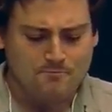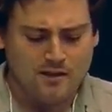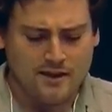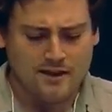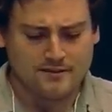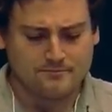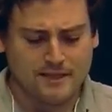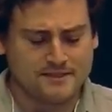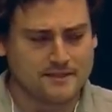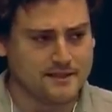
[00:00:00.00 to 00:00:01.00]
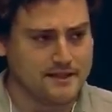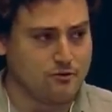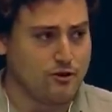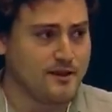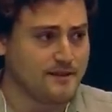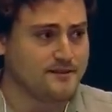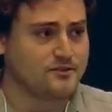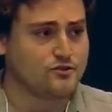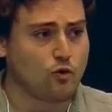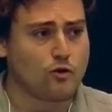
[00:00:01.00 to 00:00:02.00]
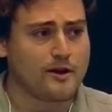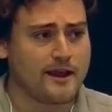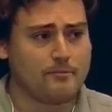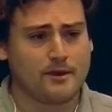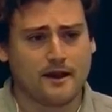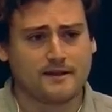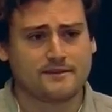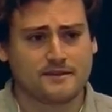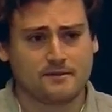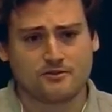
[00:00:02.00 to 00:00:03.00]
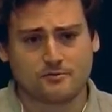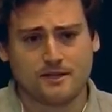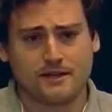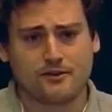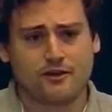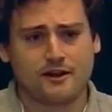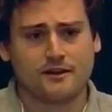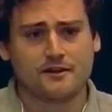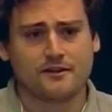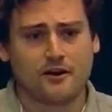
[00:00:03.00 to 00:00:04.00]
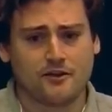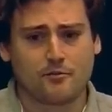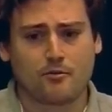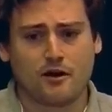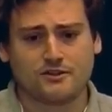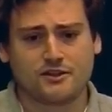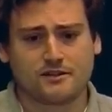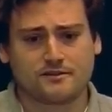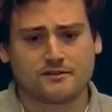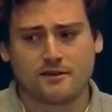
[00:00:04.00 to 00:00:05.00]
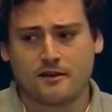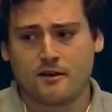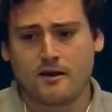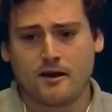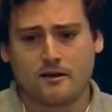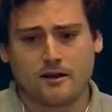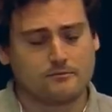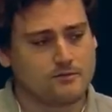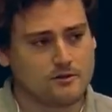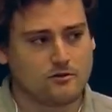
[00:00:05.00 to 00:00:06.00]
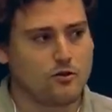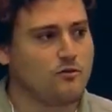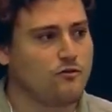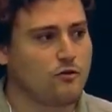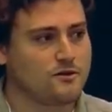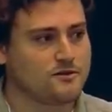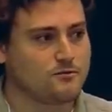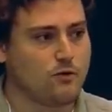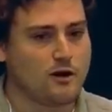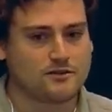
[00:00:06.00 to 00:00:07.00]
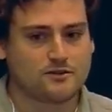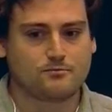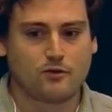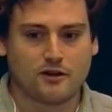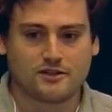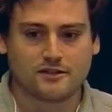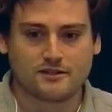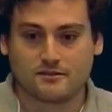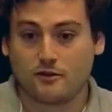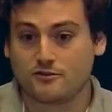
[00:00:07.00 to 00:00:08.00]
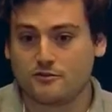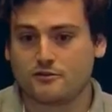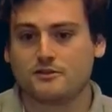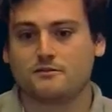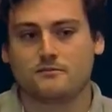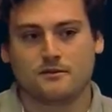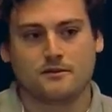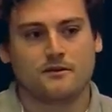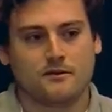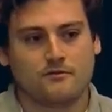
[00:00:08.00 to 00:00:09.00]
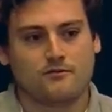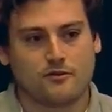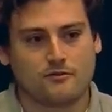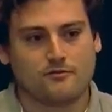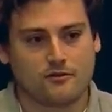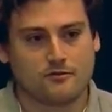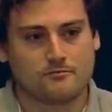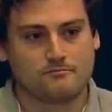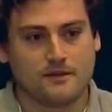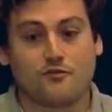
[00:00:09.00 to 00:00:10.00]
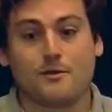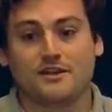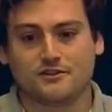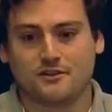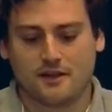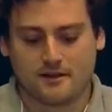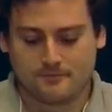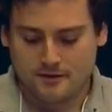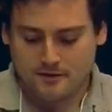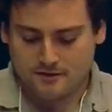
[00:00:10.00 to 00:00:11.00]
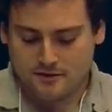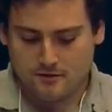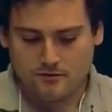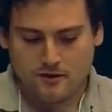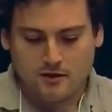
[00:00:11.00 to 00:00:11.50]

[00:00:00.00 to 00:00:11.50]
and basically create these story APIs that can also be integrated into other projects, like the Global Forest Watch project that's also looking for information on that. So